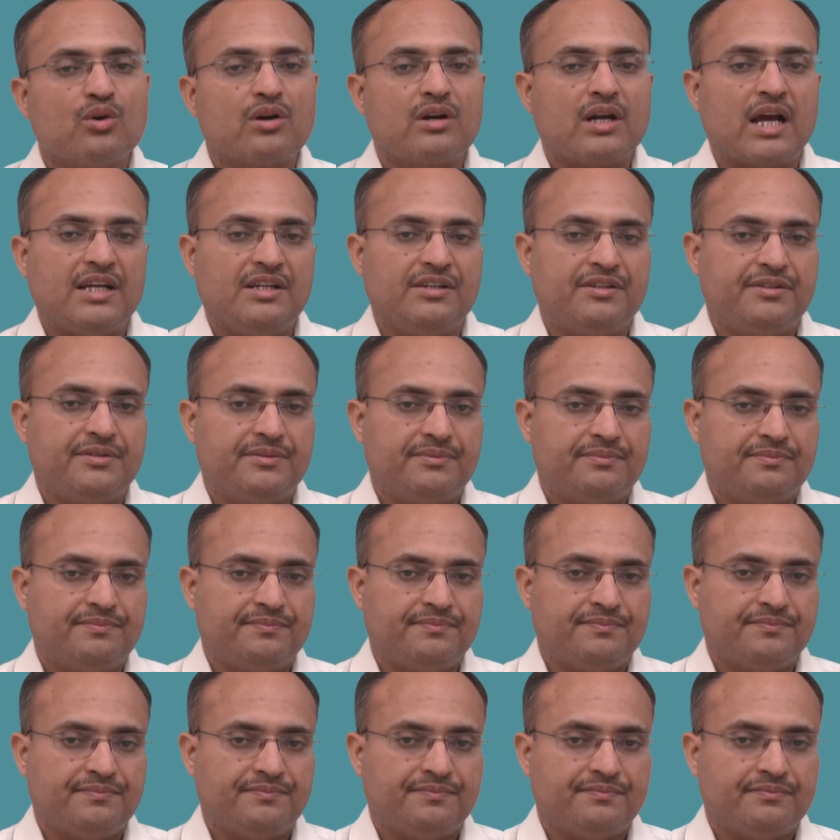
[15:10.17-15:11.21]
right.
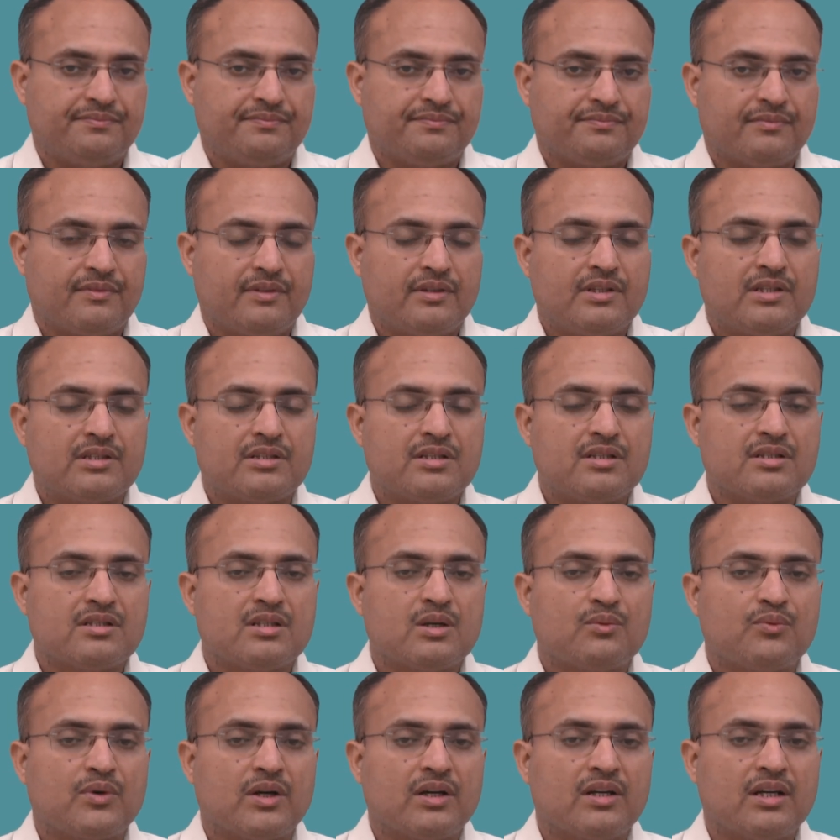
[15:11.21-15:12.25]
This is
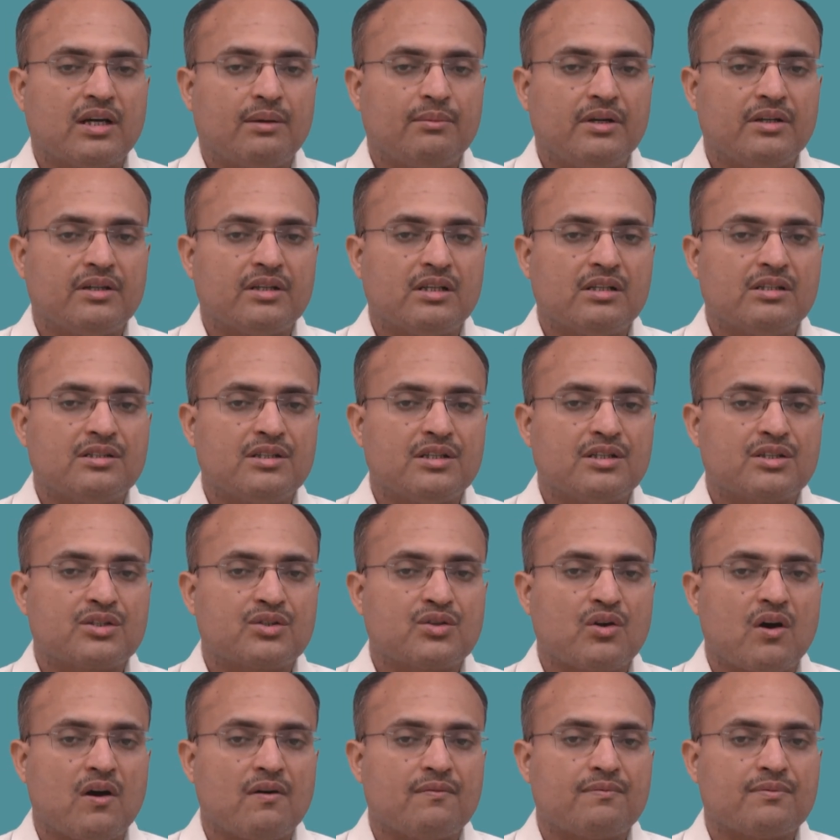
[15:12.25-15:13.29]
the fundamental
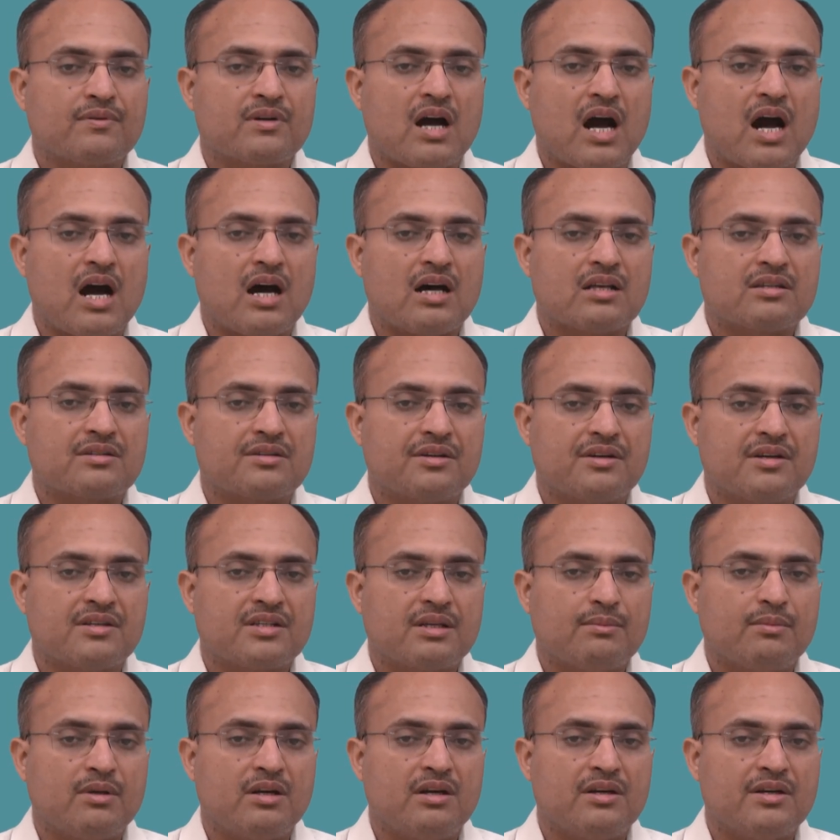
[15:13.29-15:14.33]
gist of Caste
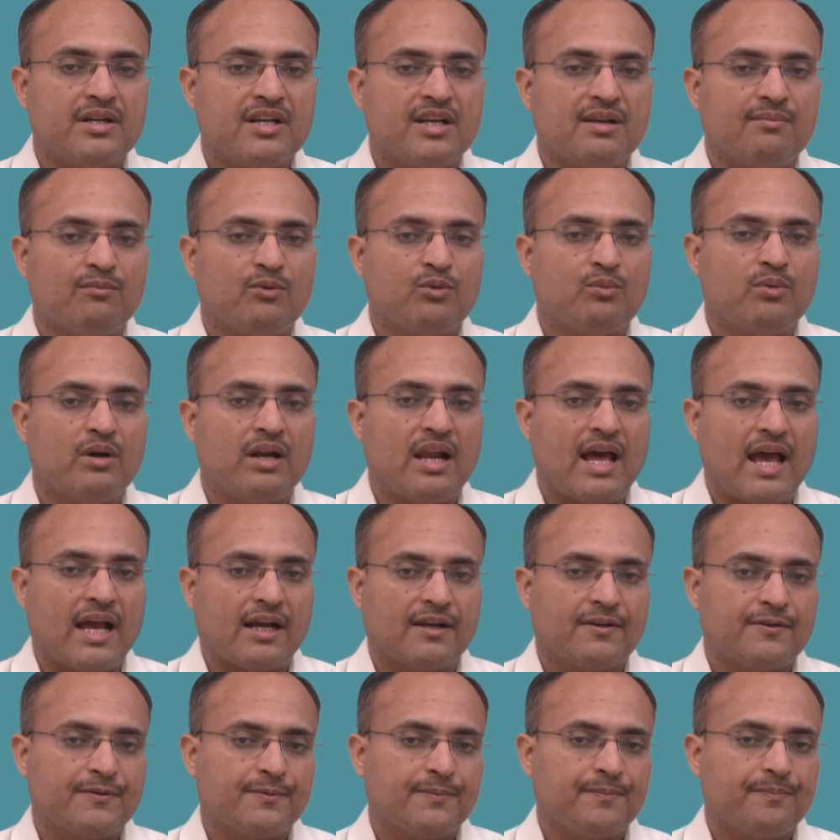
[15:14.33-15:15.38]
Disability Removal
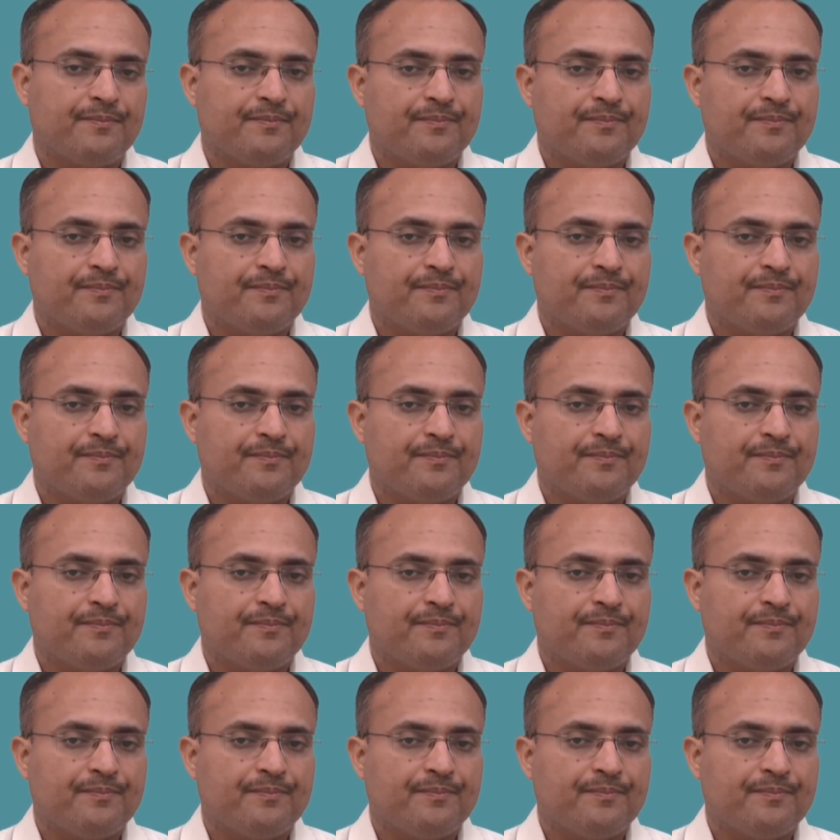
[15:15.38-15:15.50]
Act.